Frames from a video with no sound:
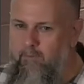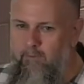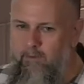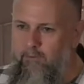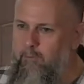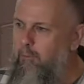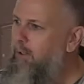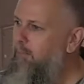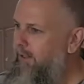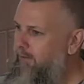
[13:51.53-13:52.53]
is to
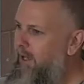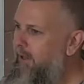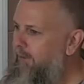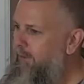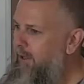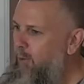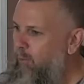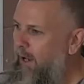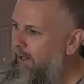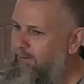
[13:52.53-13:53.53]
bring my death
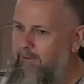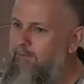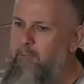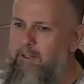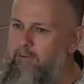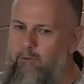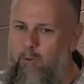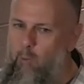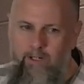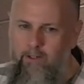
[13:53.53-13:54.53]
and deliver me into the
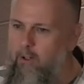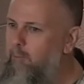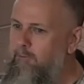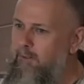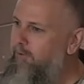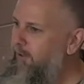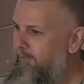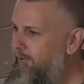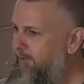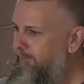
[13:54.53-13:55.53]
waiting arms of my
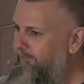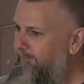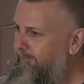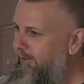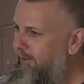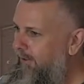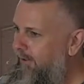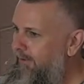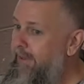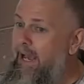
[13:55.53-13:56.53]
Savior.
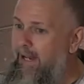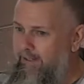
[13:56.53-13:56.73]
That